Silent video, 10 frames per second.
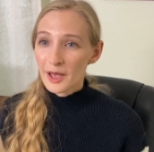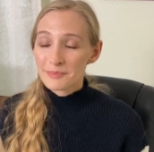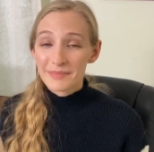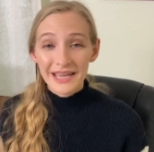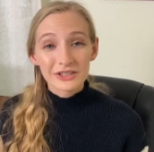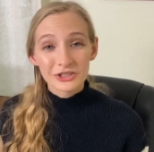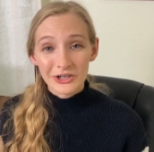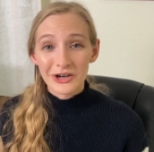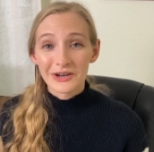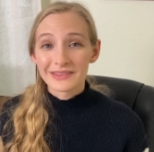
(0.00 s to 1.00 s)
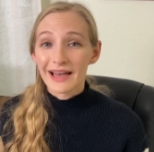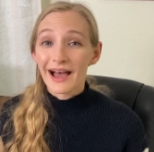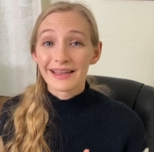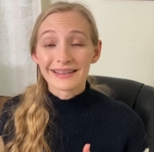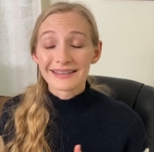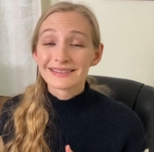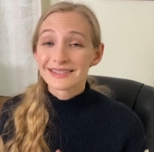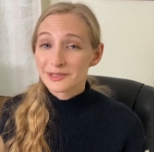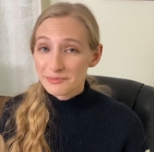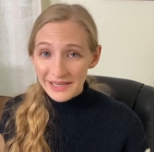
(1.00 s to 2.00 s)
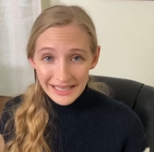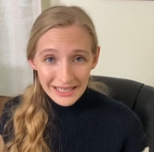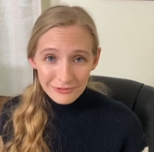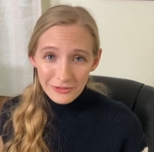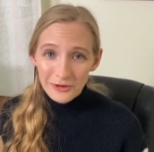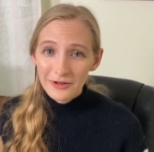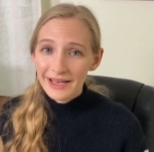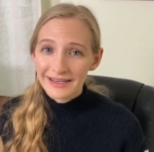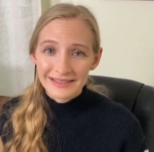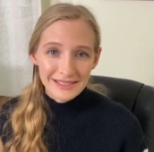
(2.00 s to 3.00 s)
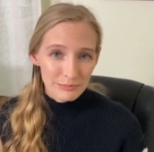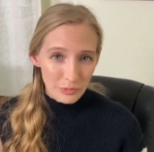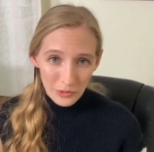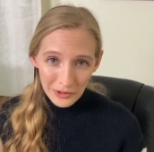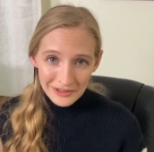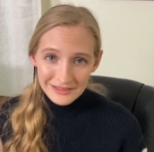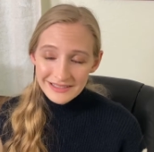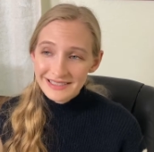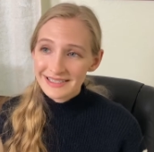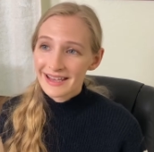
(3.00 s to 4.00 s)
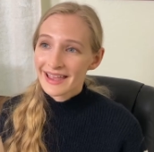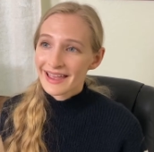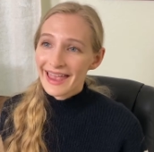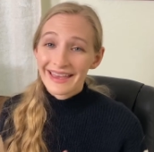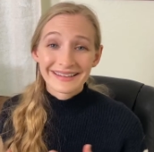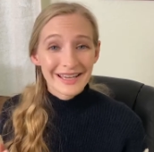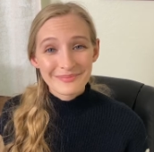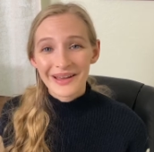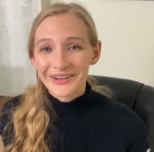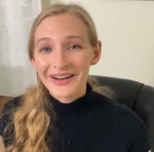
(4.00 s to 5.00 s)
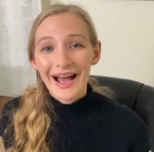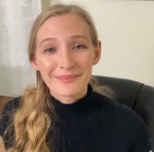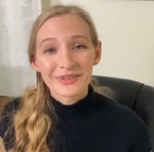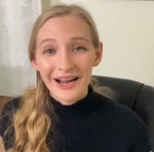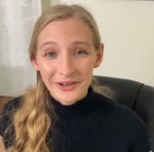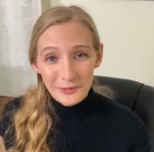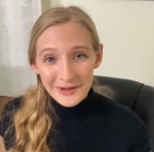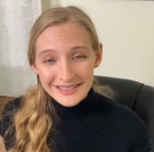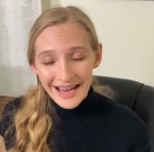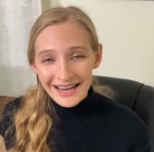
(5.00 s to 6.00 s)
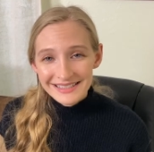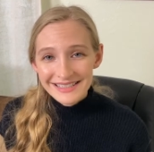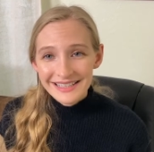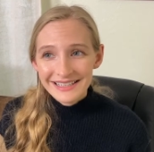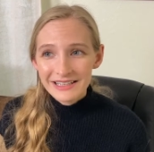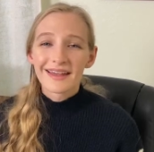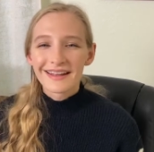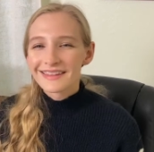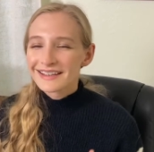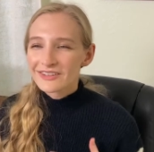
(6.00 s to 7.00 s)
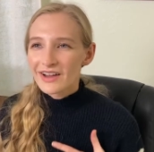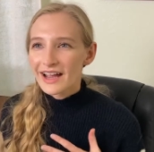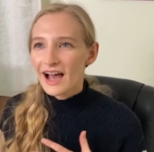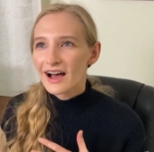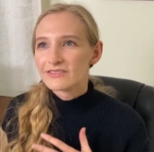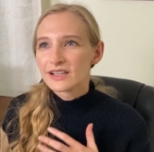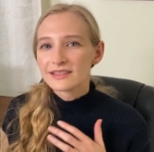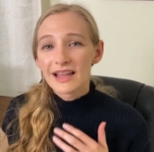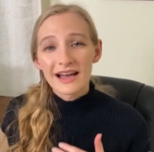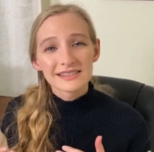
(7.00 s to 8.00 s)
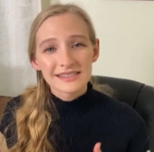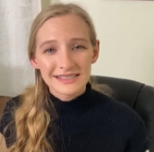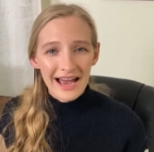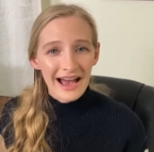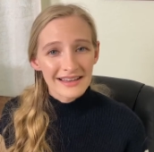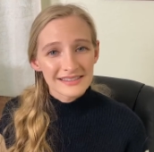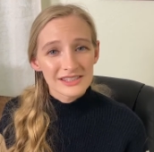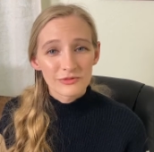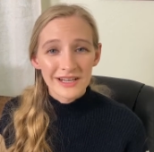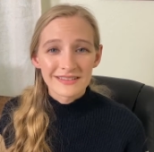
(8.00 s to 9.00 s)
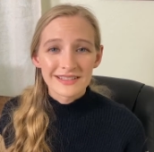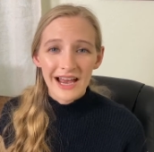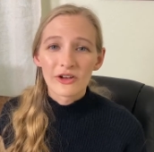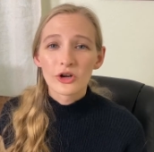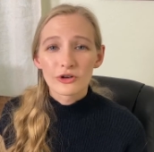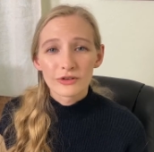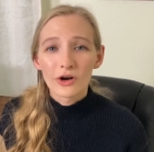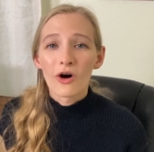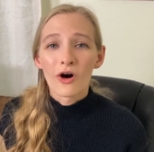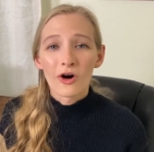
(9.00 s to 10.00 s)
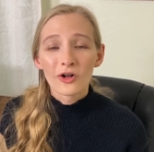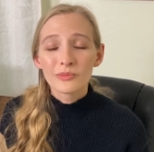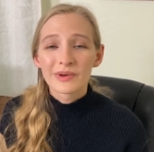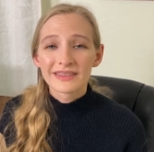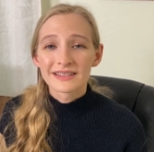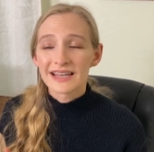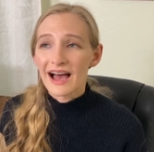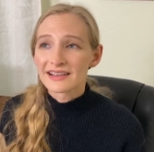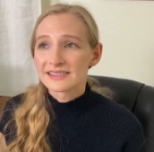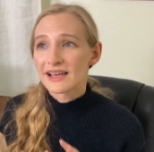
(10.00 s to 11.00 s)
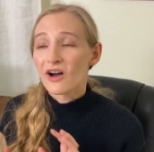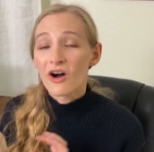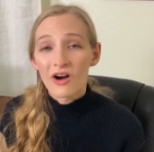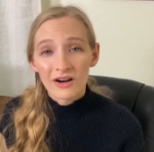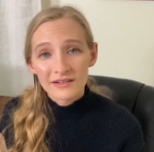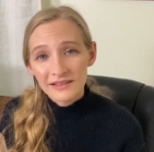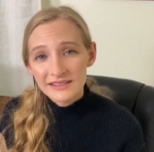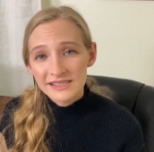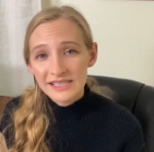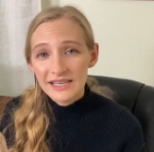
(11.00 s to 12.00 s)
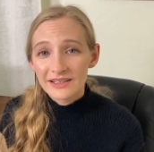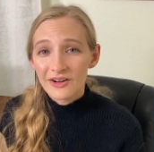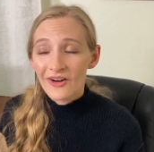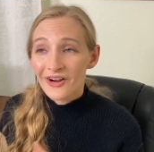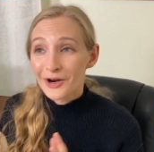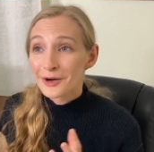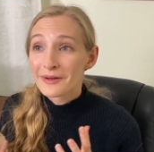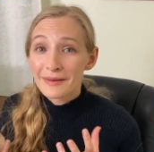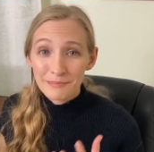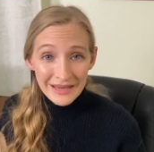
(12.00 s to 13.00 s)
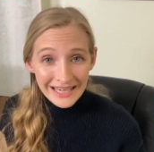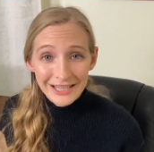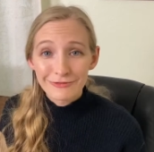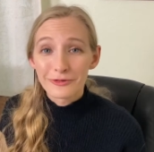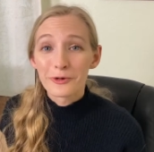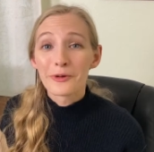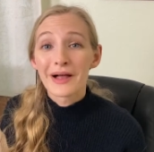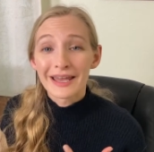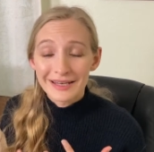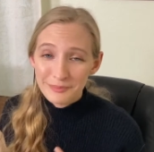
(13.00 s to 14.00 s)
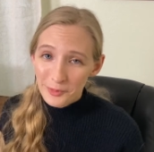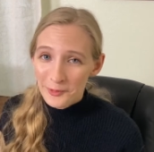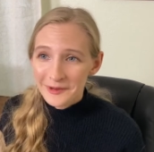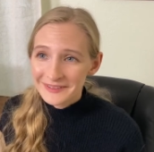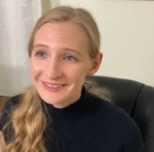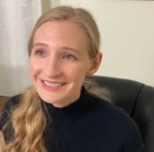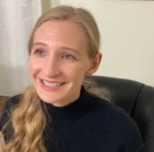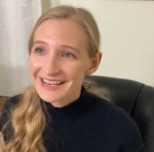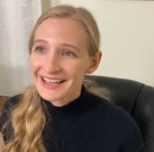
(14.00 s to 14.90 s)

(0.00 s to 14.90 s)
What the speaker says: make sure that it's meaningful and it's important, and get better at prioritizing. And I think if I have less tasks written down overall, but the tasks that are listed are meaningful and important,